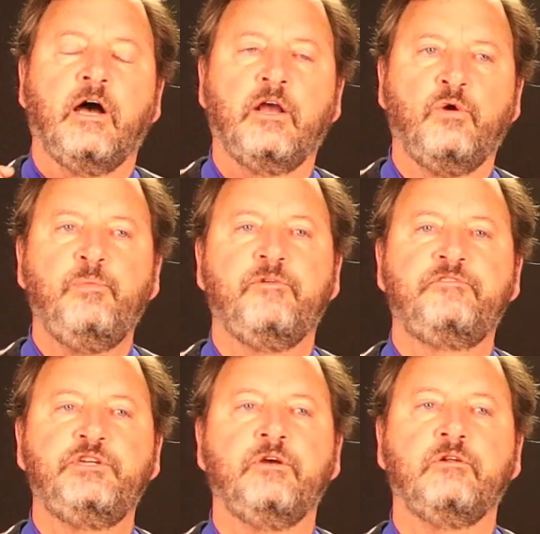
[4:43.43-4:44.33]
a group
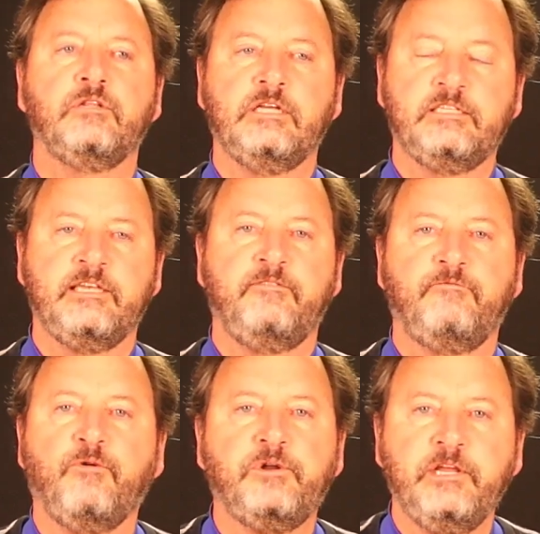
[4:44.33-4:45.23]
of children, let's say
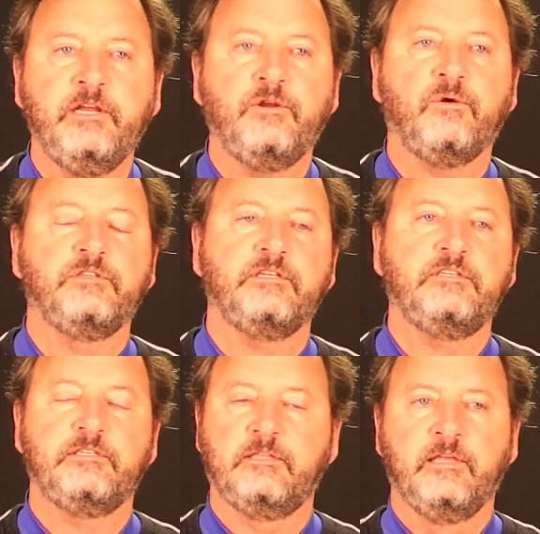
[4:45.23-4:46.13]
14-year-olds,
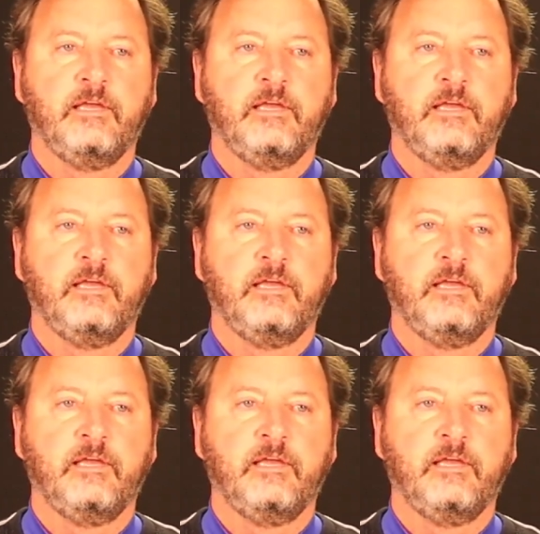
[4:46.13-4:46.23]
let's